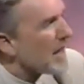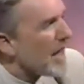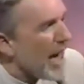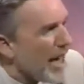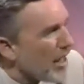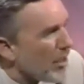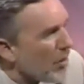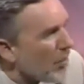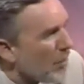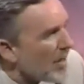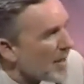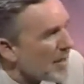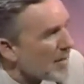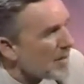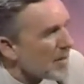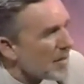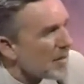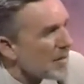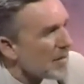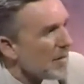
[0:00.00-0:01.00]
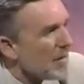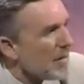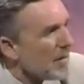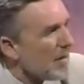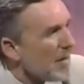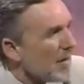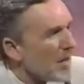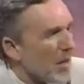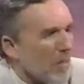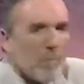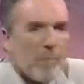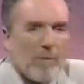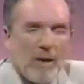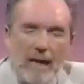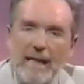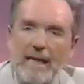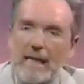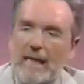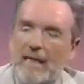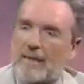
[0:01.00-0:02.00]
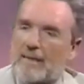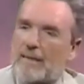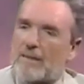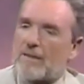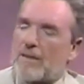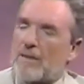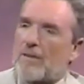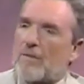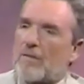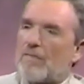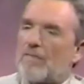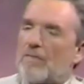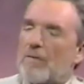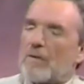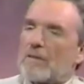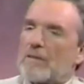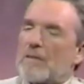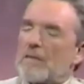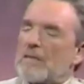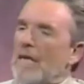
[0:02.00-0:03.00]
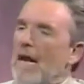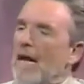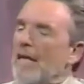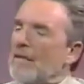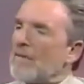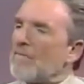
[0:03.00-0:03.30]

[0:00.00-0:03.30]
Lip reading: and ailments, complaining that the universe is not